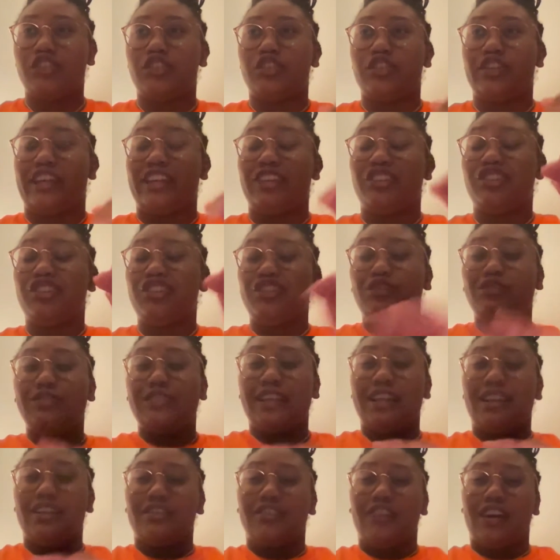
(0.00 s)
And she used that
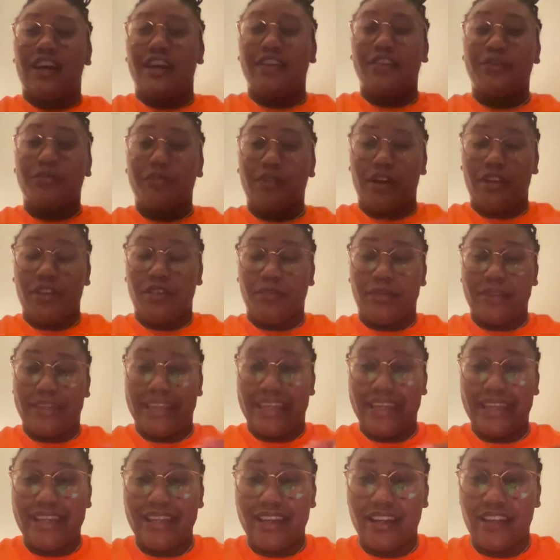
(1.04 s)
a lot throughout the
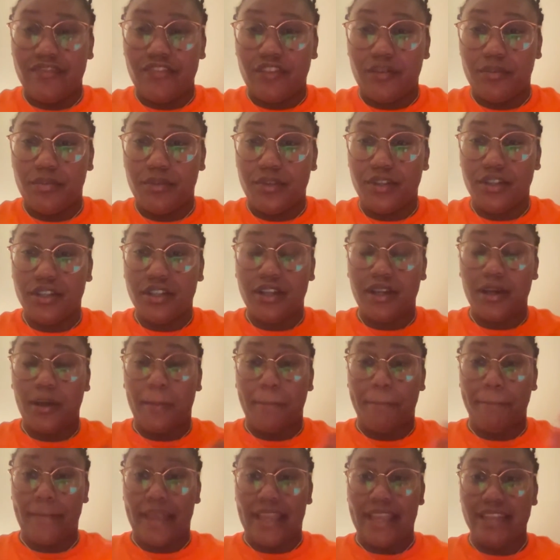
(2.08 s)
beginning of the book,
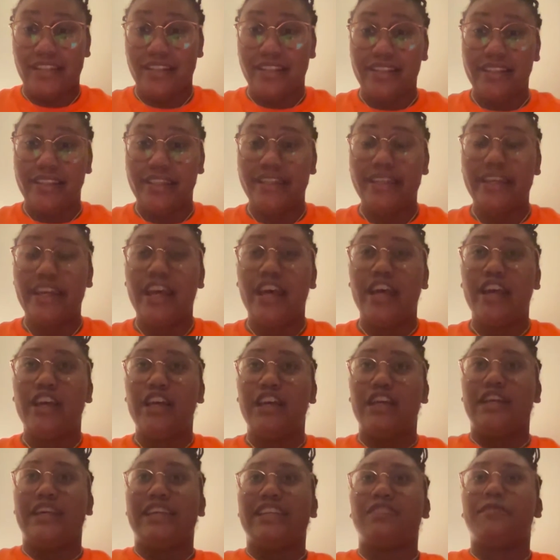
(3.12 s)
mainly,
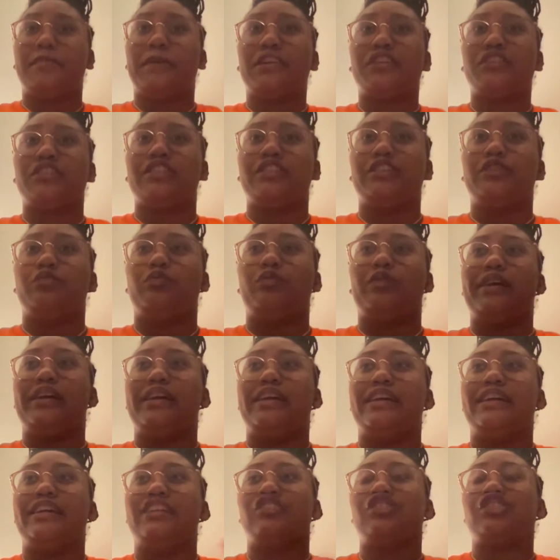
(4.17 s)
especially
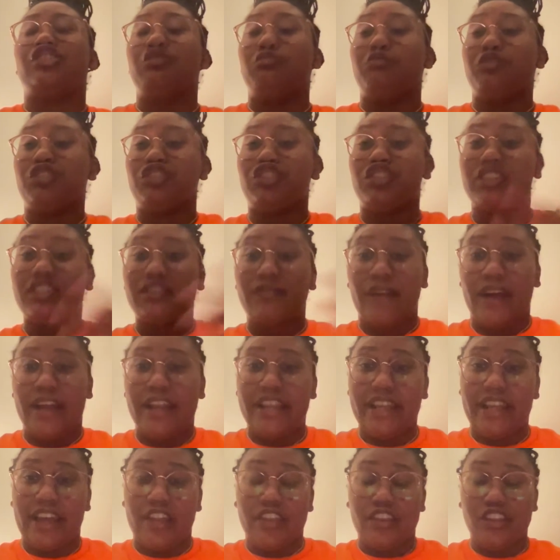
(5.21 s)
when she was just
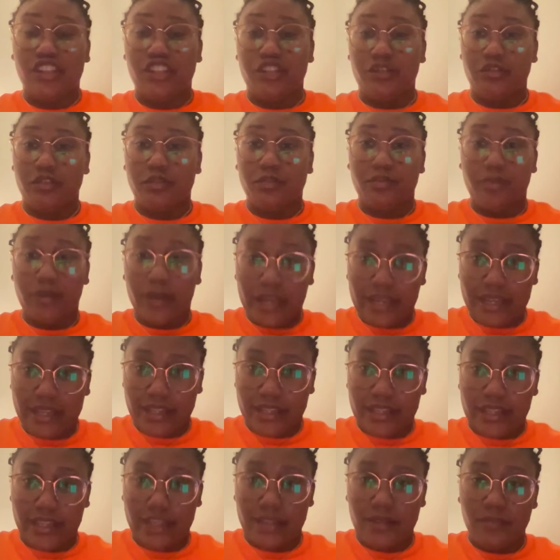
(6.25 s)
finding out that she was
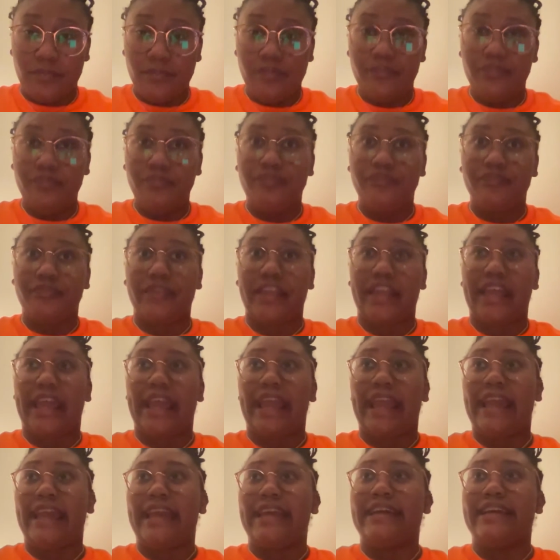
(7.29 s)
pregnant
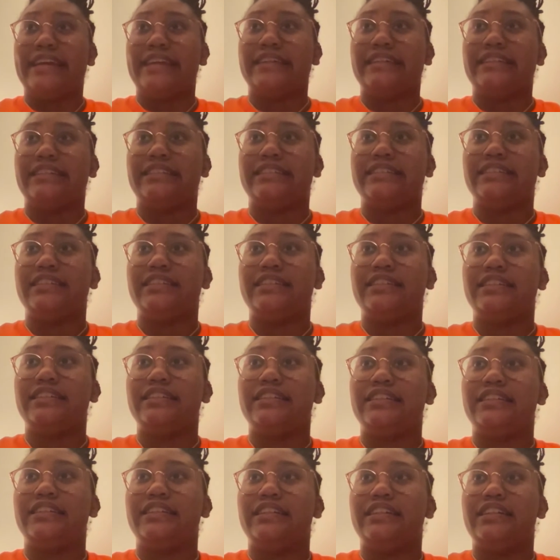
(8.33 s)
and
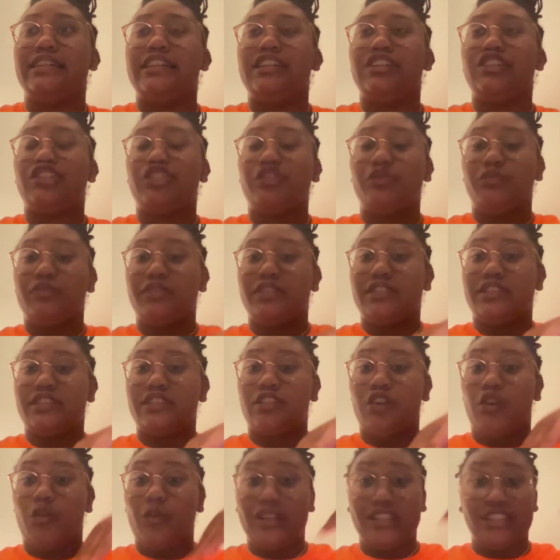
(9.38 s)
she was
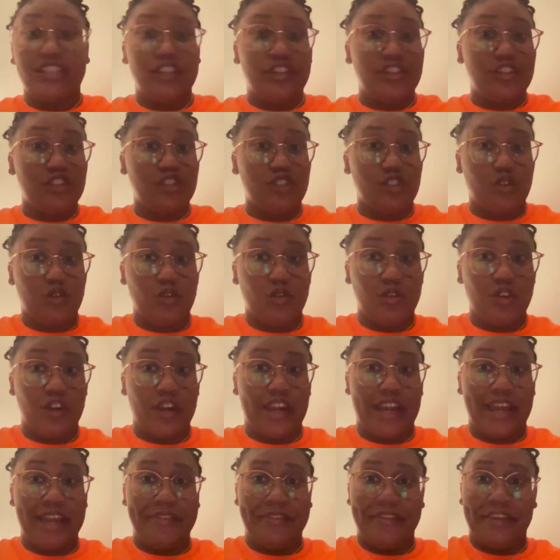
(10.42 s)
going to the store,
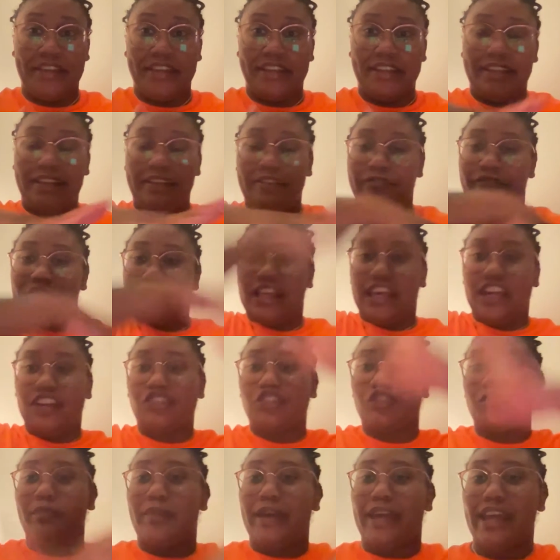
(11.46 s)
and then it
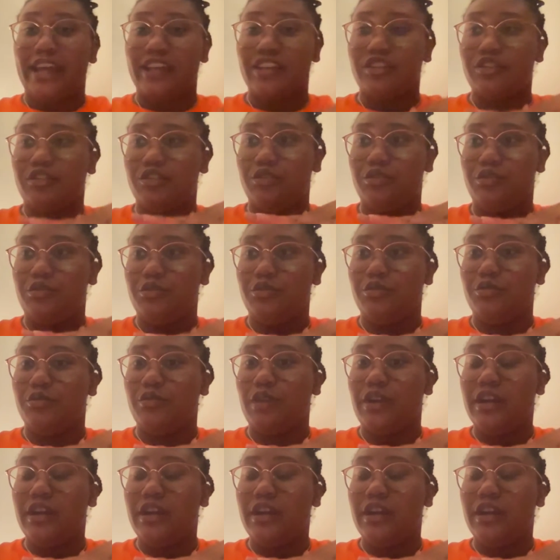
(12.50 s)
flashed back to